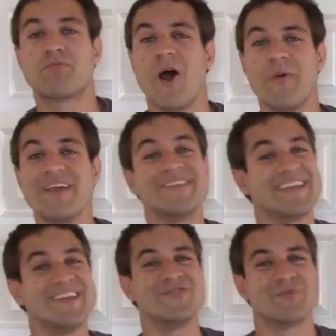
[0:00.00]
pro is
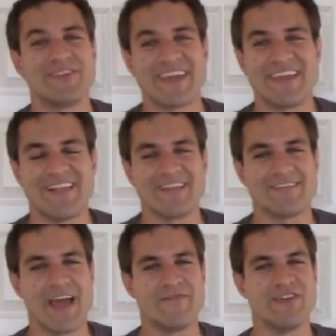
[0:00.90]
it is
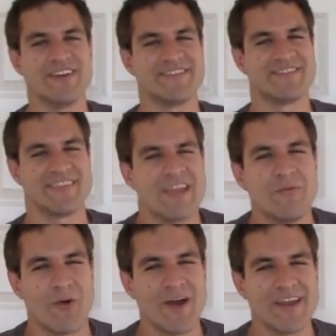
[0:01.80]
ridiculous. Have you
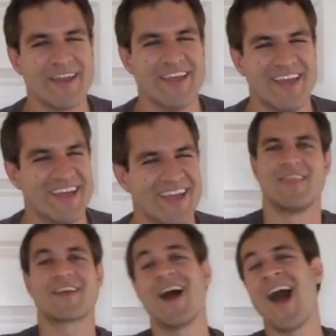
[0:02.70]
seen one?
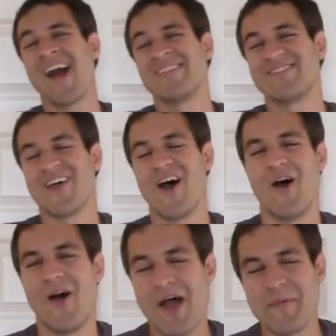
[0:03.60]
The cons
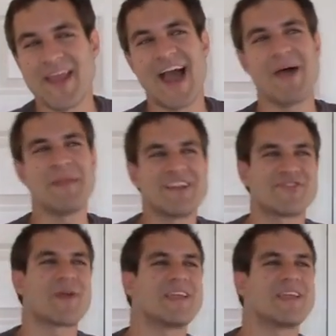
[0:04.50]
though, I mean, I'm not sure